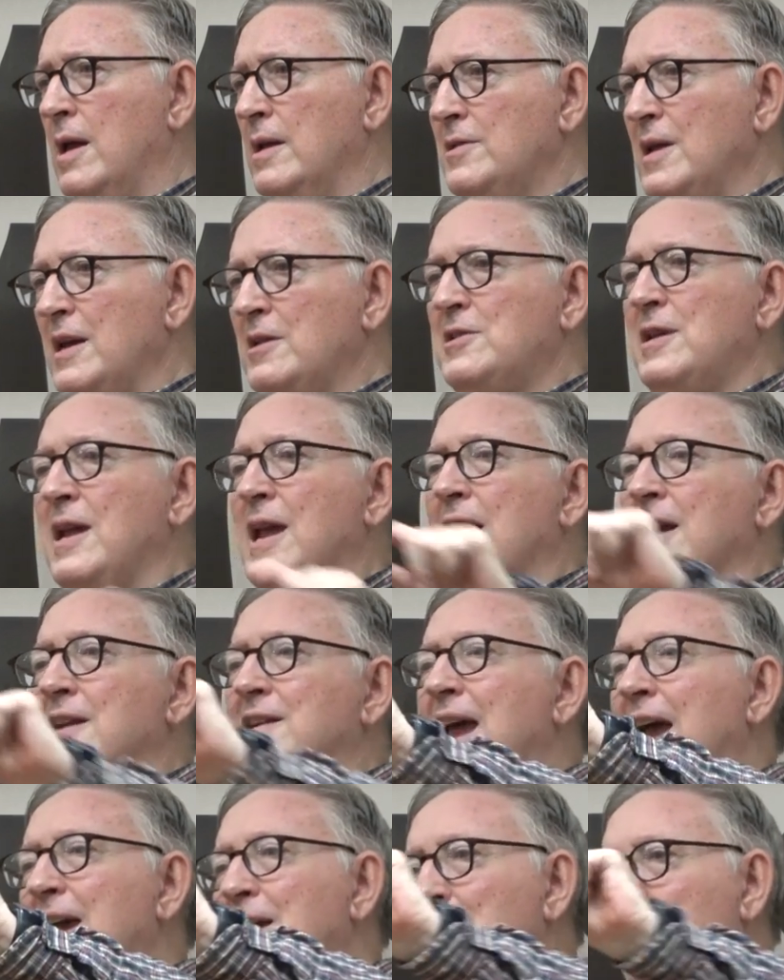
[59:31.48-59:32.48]
just
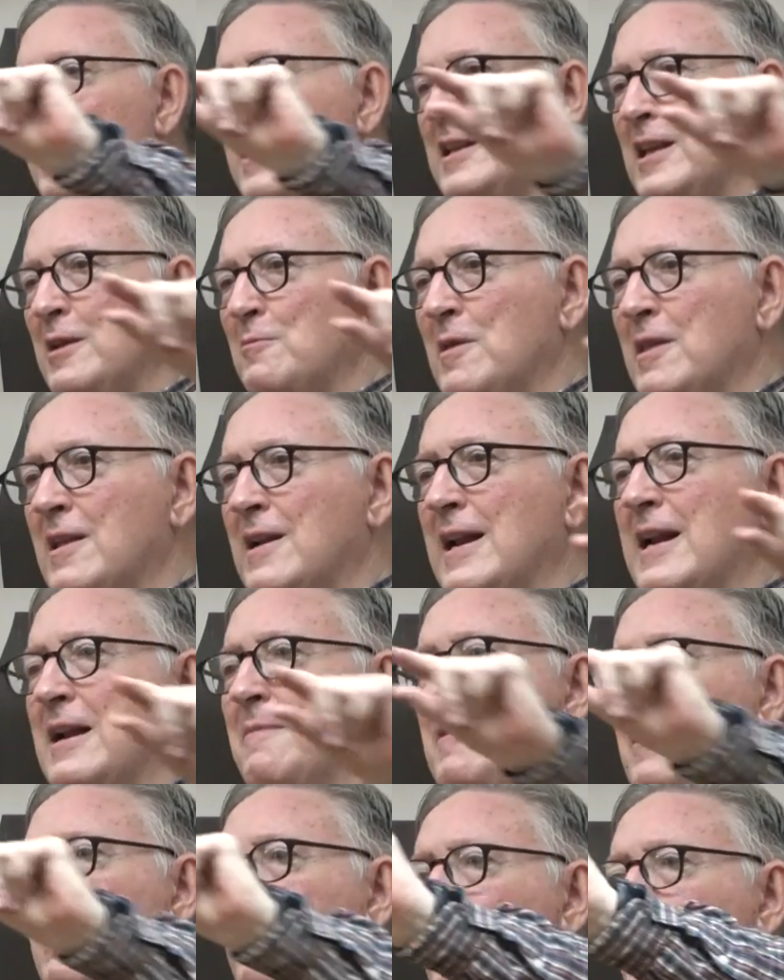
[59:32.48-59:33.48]
decorated with a little
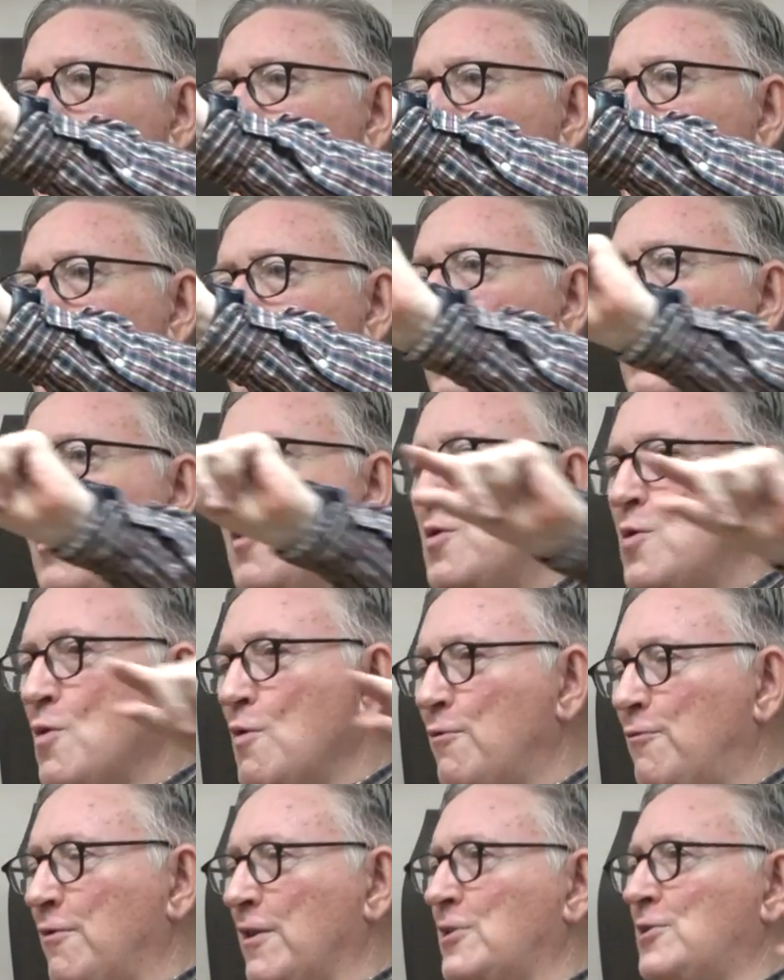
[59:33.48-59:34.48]
bit of a
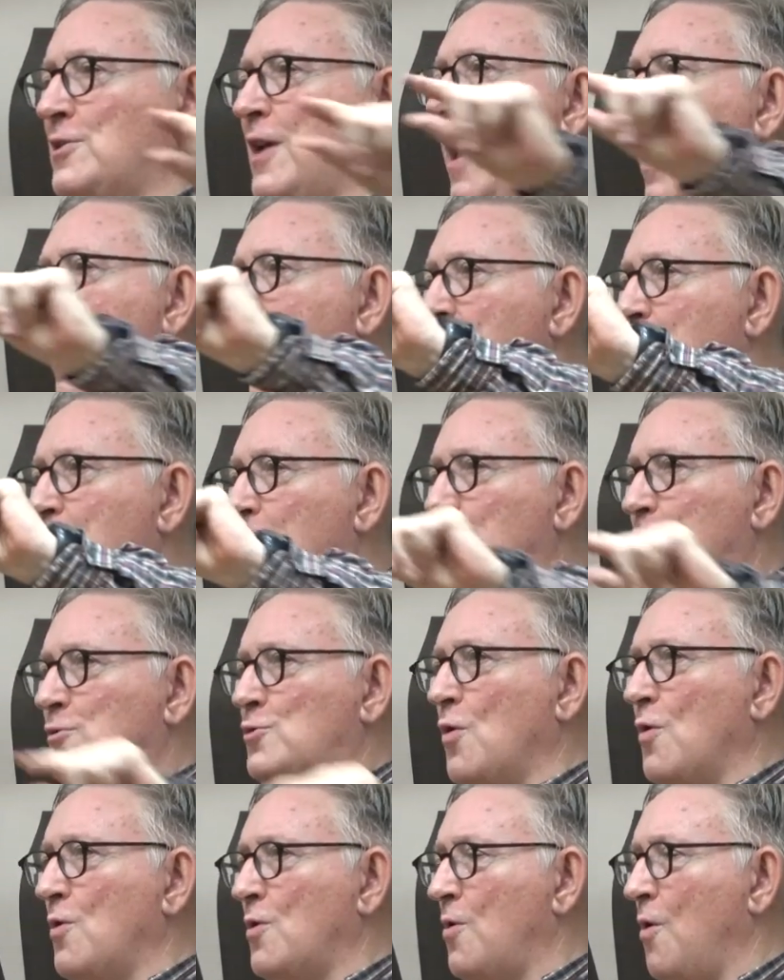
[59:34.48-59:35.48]
pseudo facade of
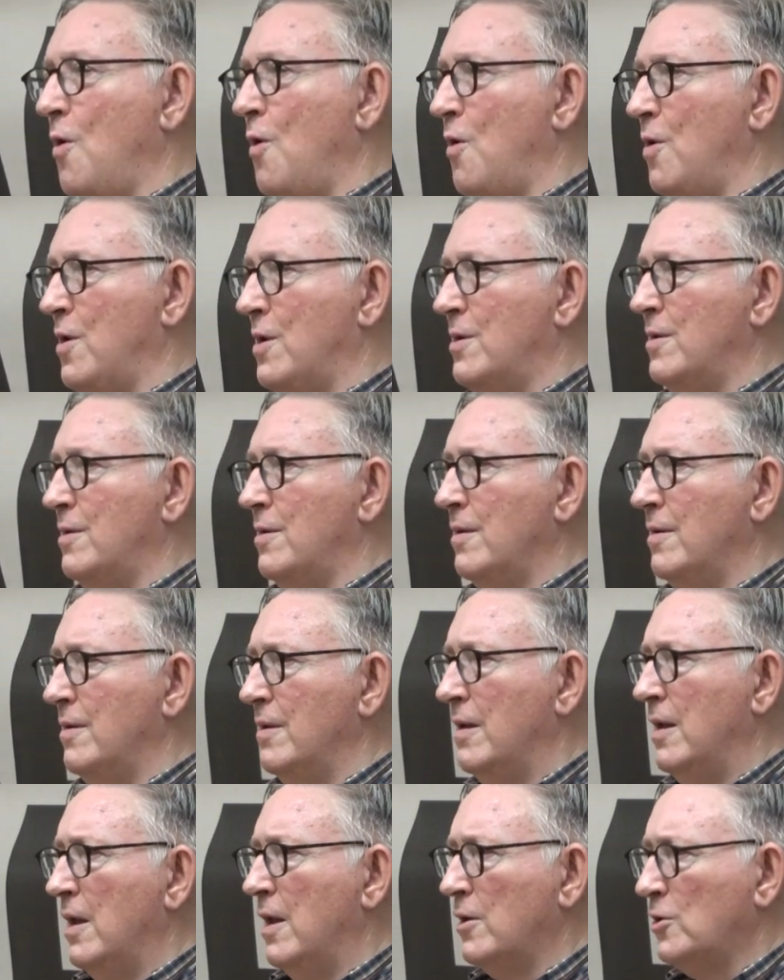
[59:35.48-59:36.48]

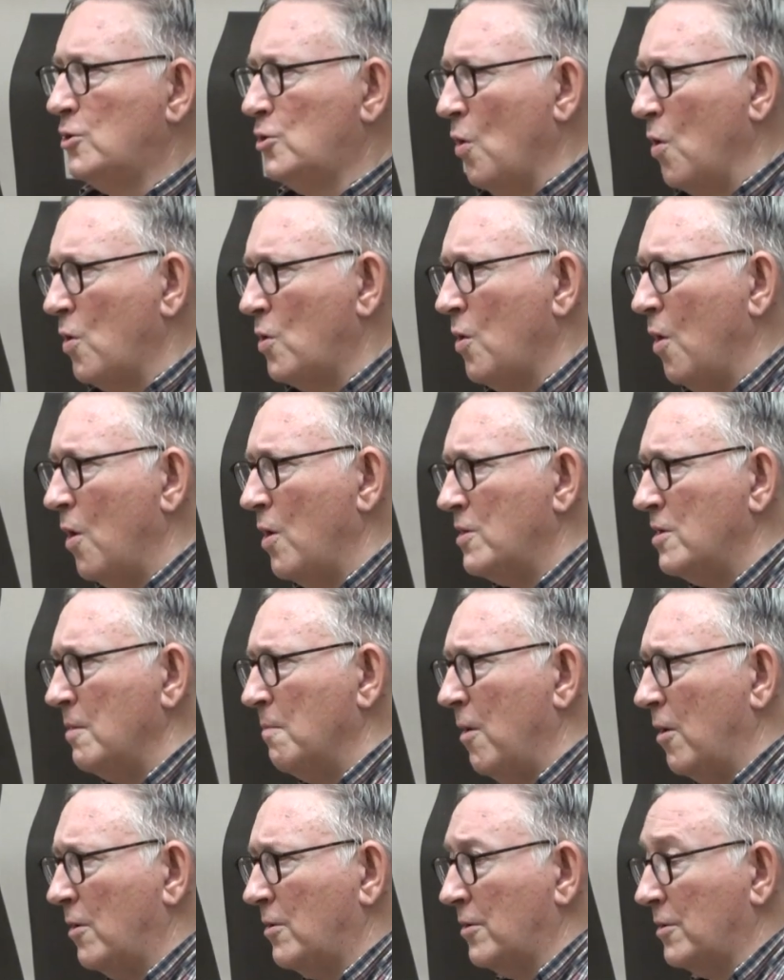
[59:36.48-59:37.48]
so-called
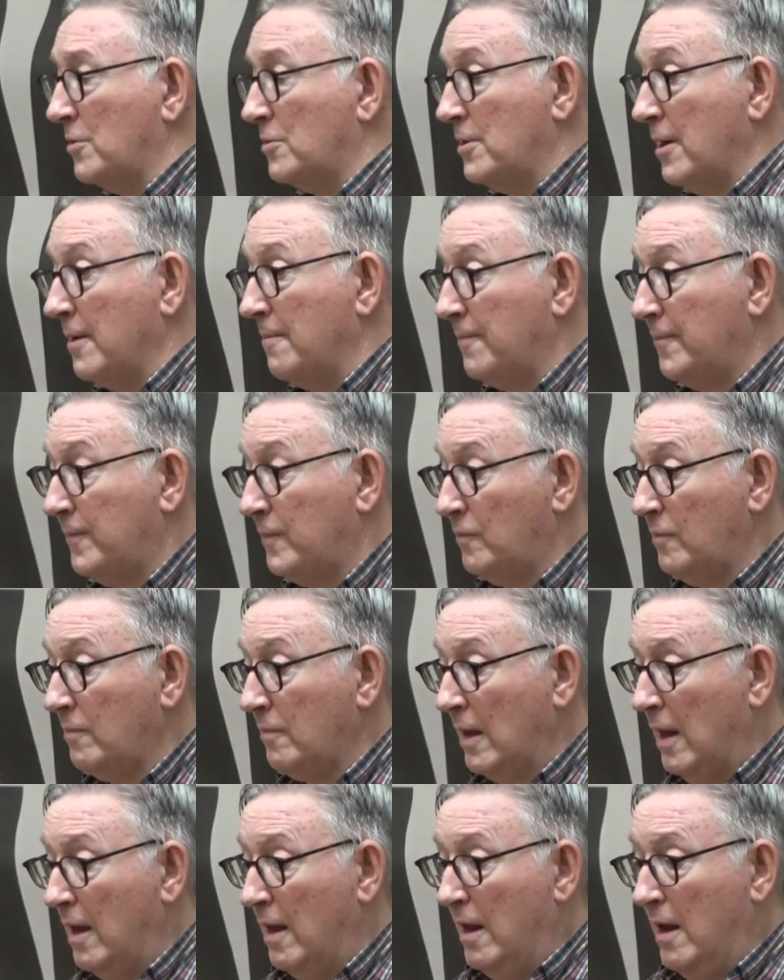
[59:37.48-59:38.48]
democracy.
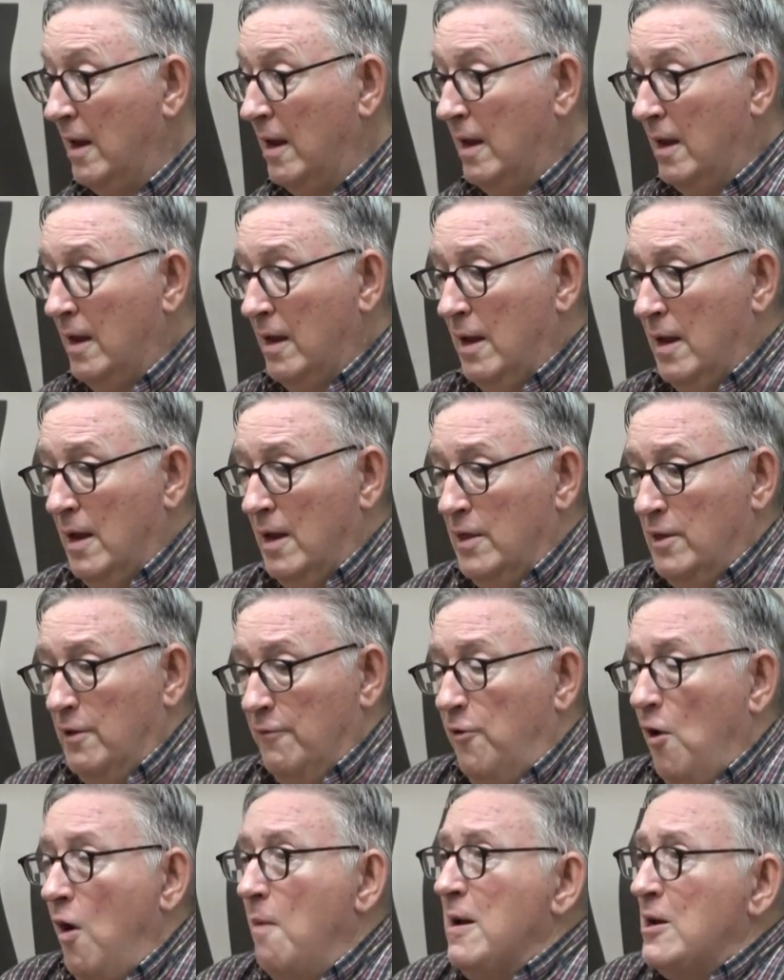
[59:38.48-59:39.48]
The
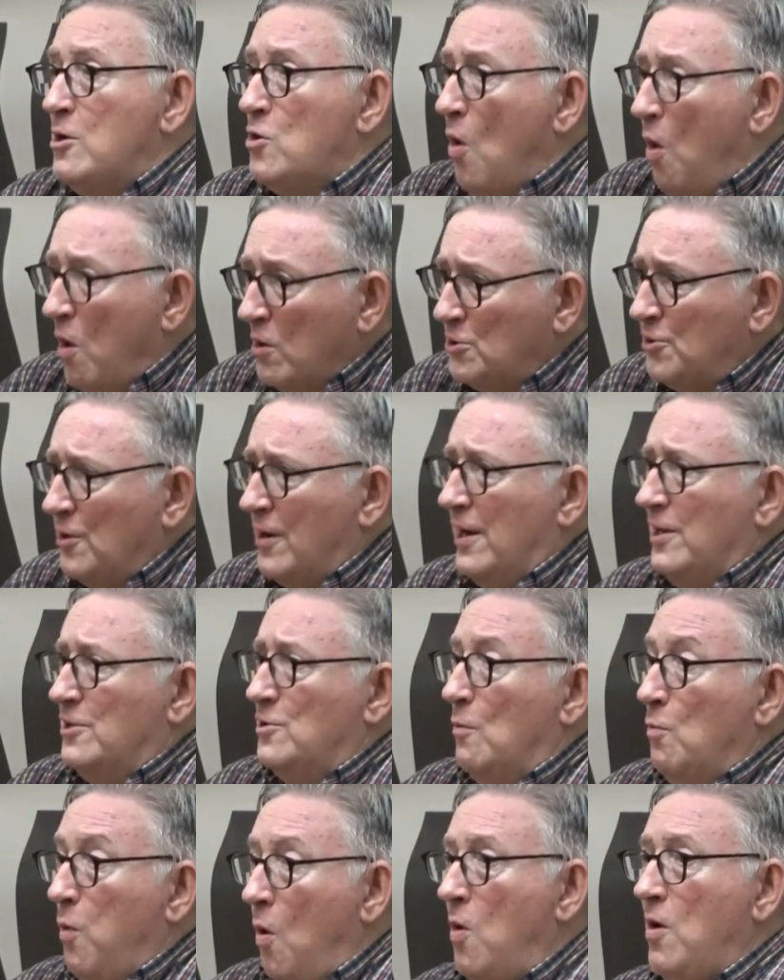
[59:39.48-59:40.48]
former
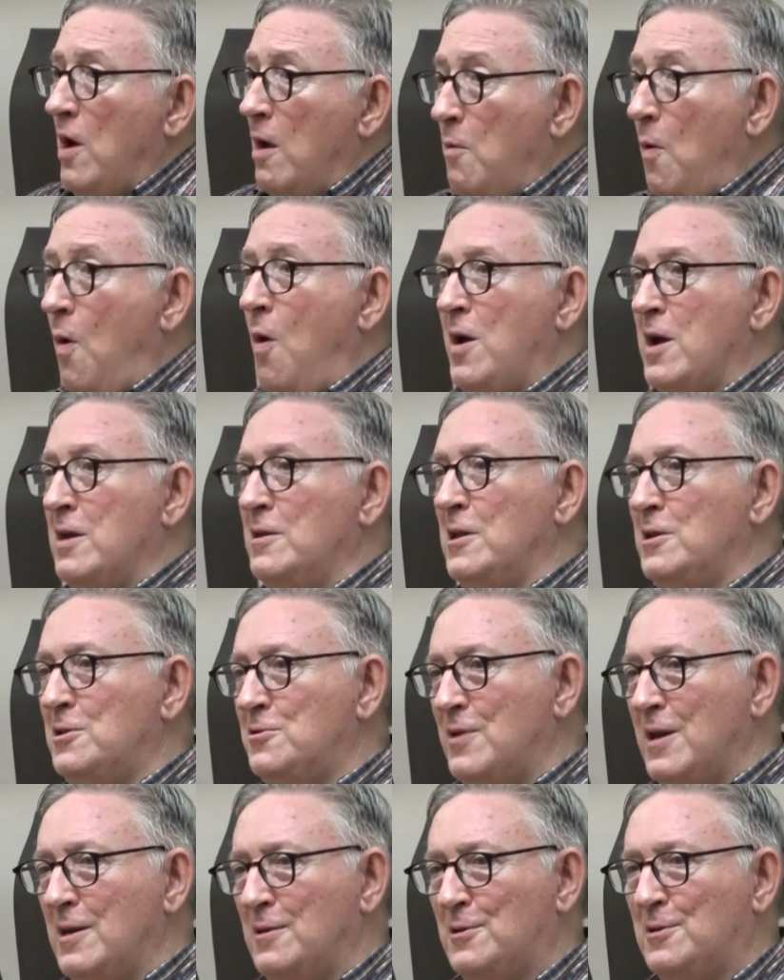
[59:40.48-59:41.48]
torturers walk in the
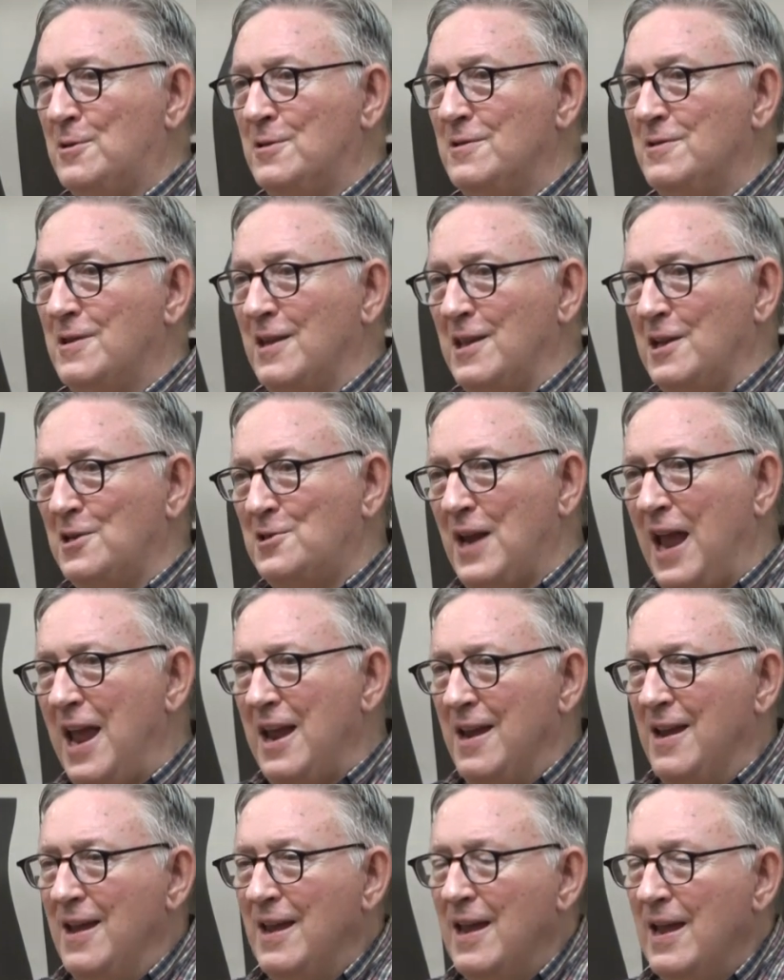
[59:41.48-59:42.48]
streets to this
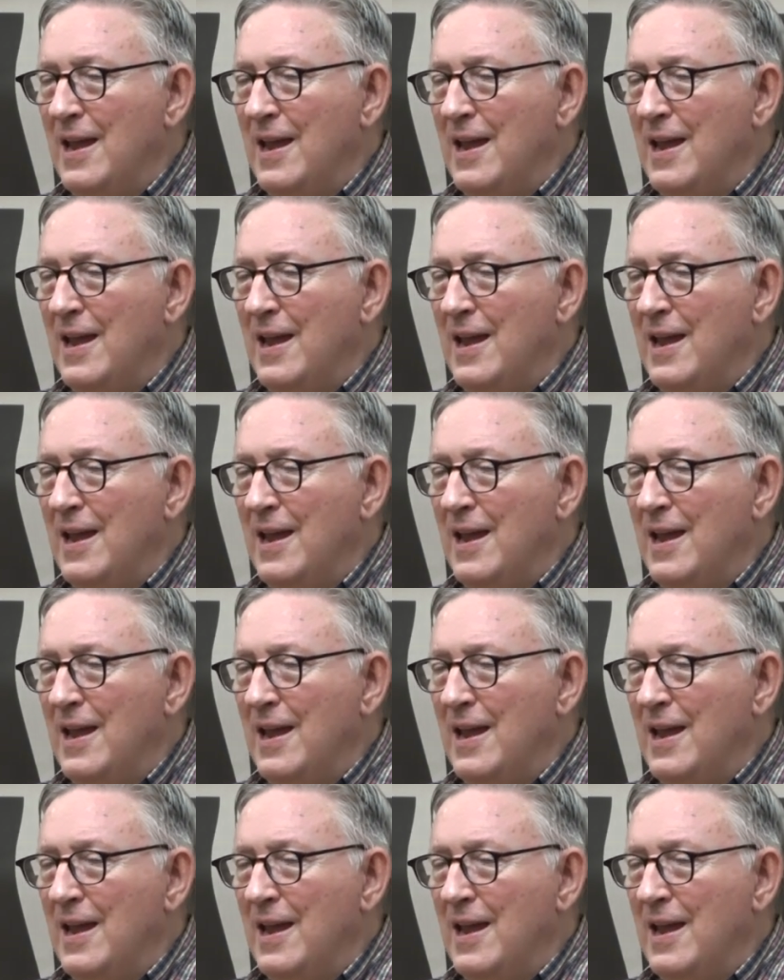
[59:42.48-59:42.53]
day.